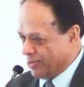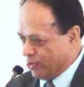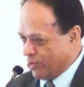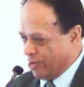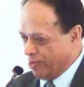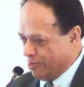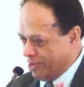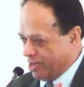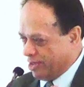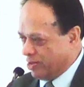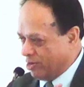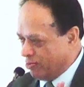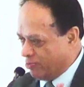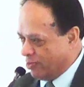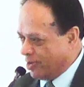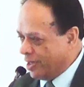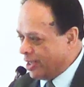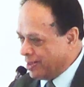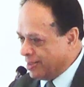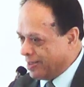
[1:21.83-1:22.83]
whoever you're
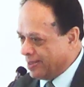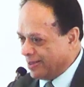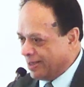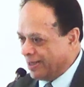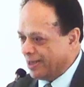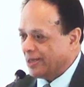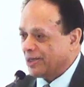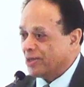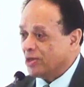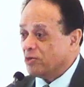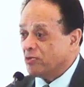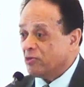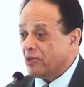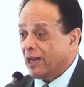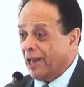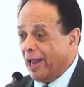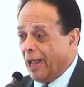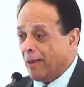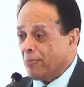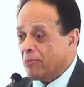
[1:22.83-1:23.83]
with, you
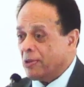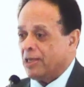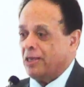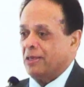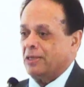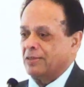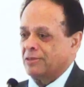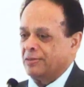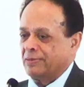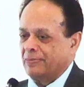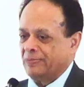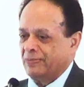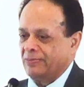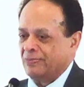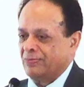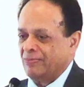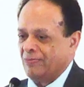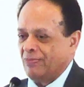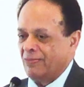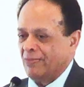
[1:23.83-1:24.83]
feel happy,
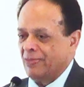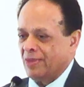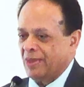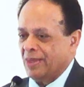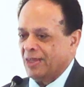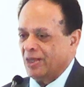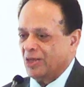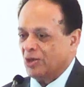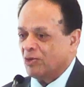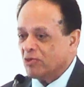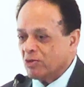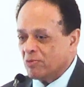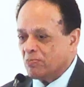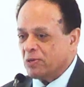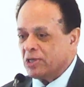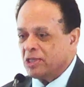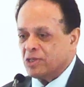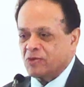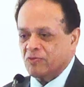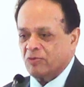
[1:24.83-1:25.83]
you feel
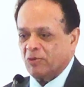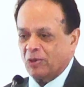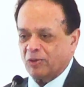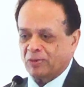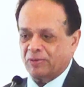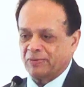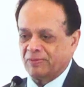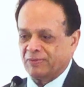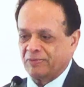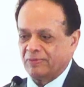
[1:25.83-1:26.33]
peaceful.